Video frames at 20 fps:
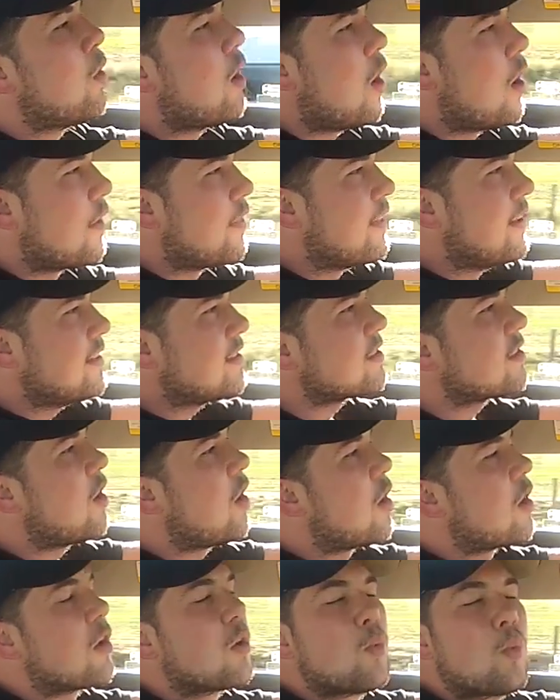on this
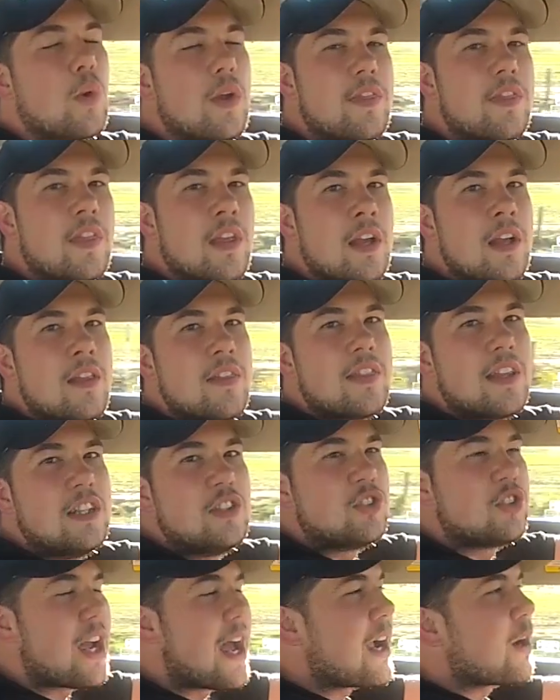car with the
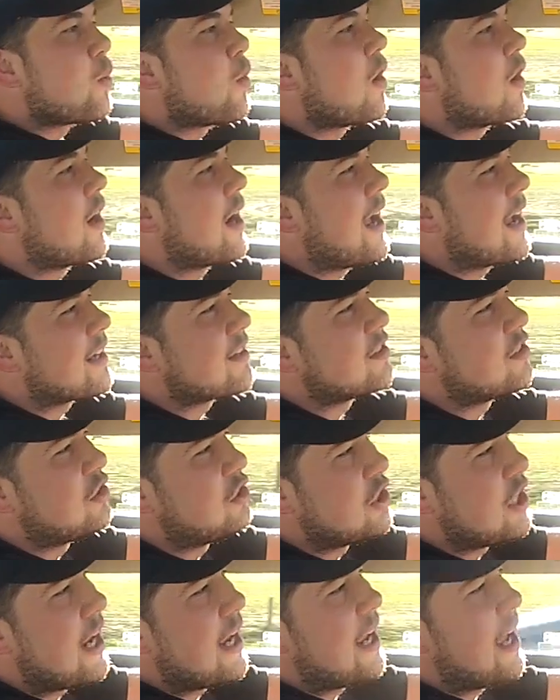Jaguar
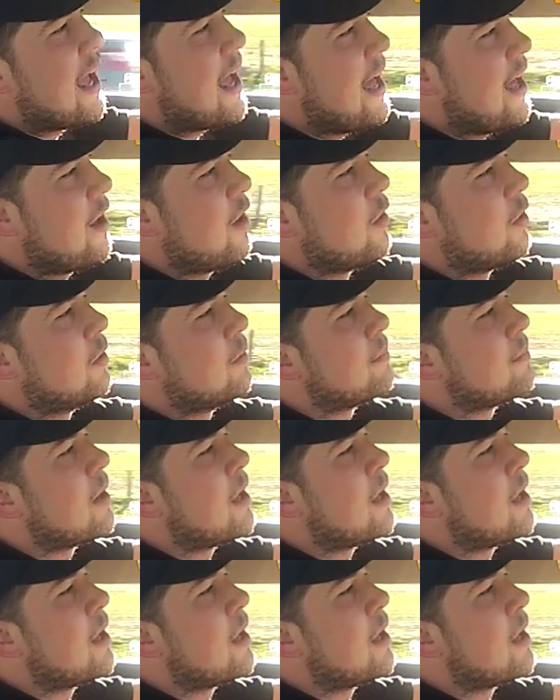XJL.